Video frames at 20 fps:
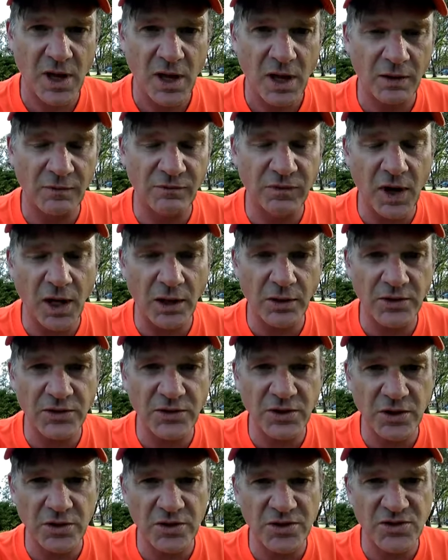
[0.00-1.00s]
of
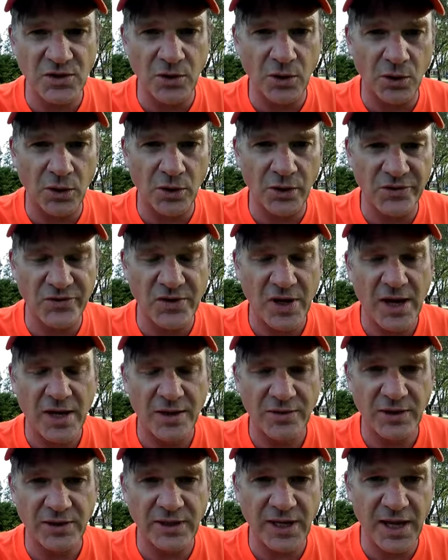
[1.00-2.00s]
volunteer souls
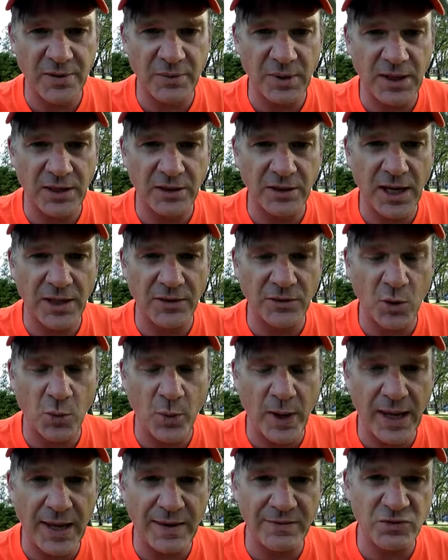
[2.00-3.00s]
that came in, and the
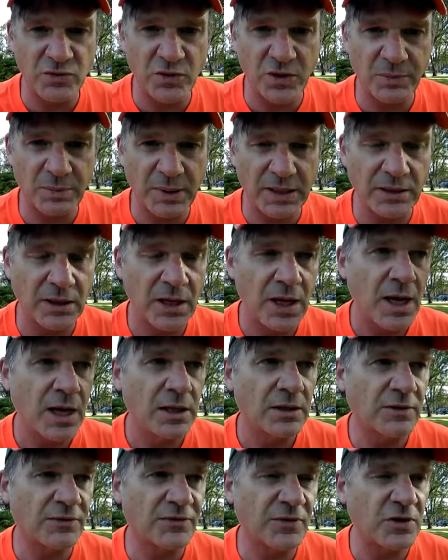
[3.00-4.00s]
waves would have been
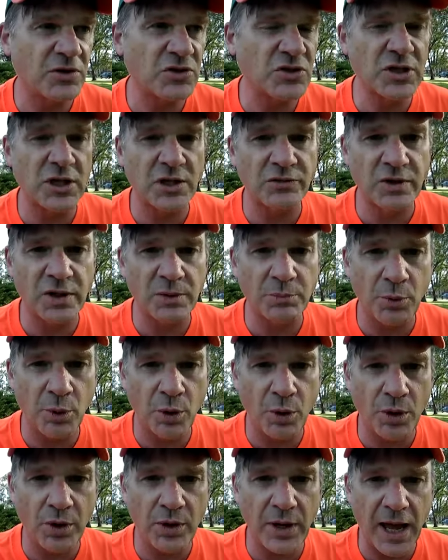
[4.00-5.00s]
the first children
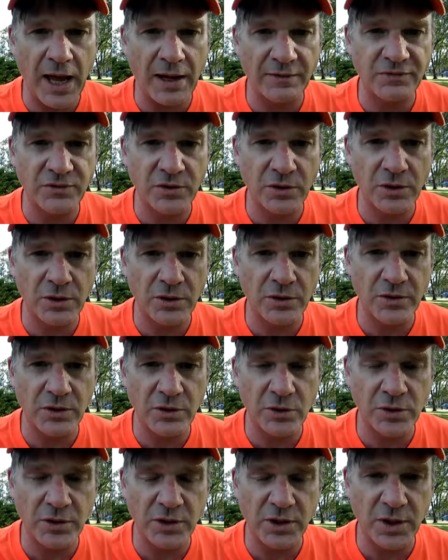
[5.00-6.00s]
born after the
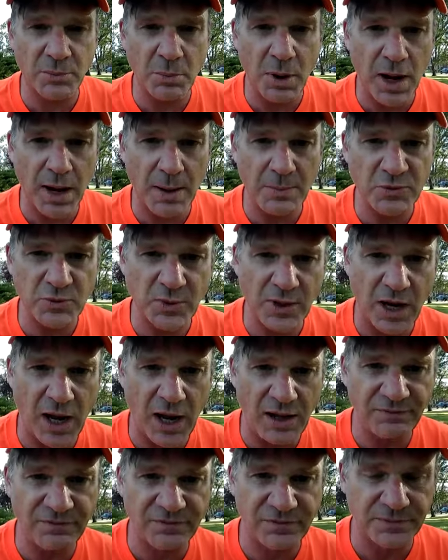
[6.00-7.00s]
nuclear bombs went
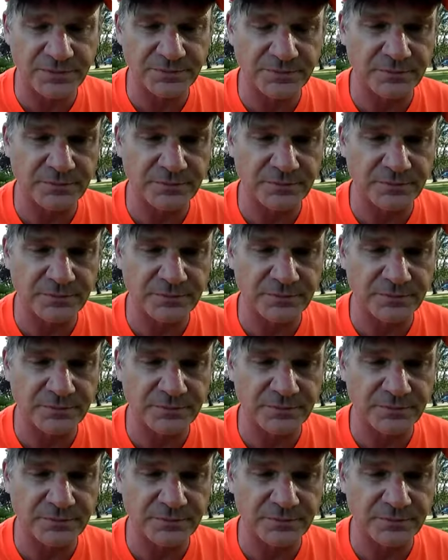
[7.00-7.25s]
off.